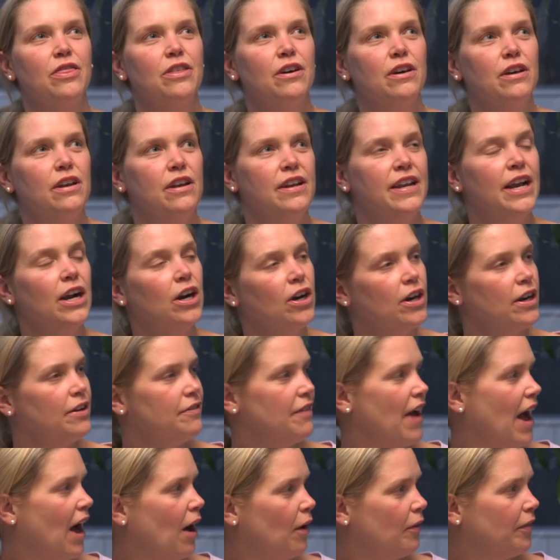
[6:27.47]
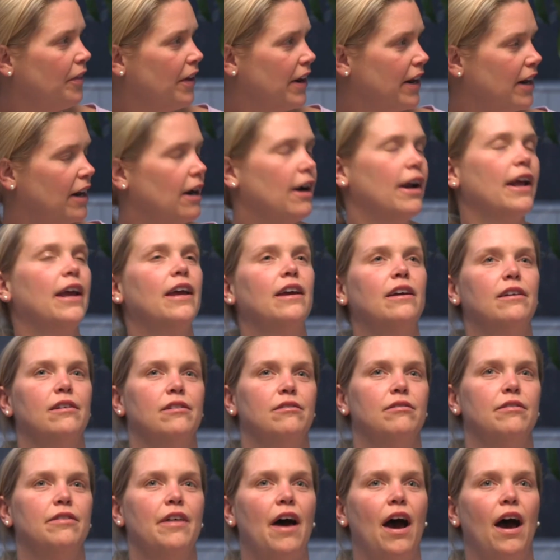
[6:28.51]
the narrative out there
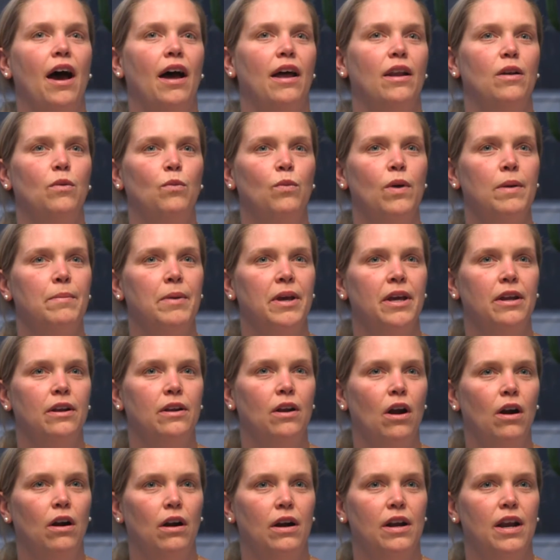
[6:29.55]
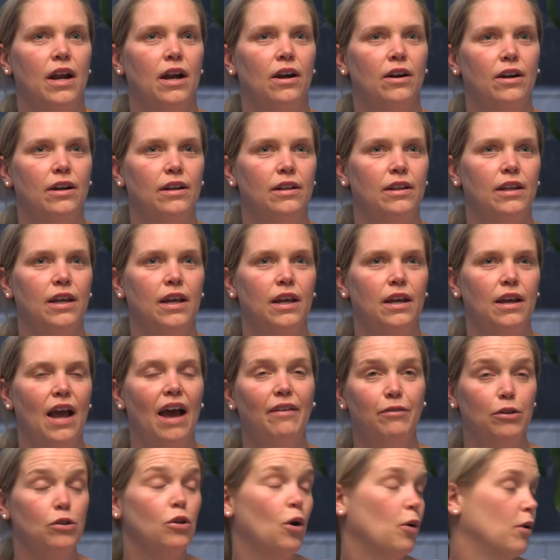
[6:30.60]
is that women are inherently have
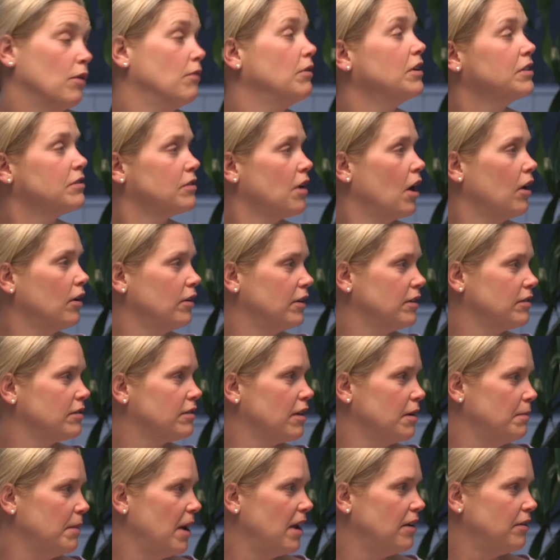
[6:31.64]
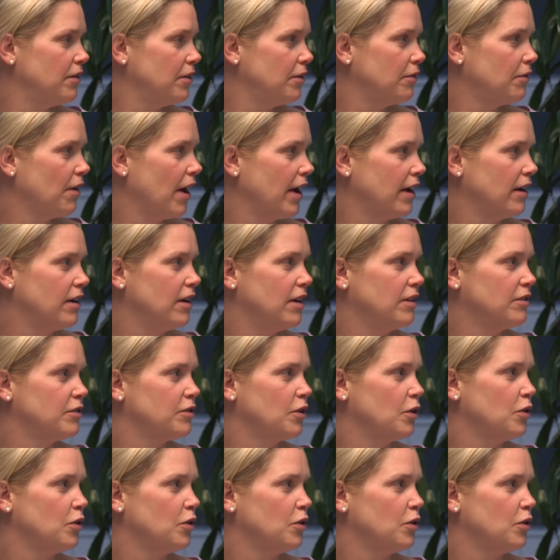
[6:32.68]
a lower risk tolerance than men do, right? And so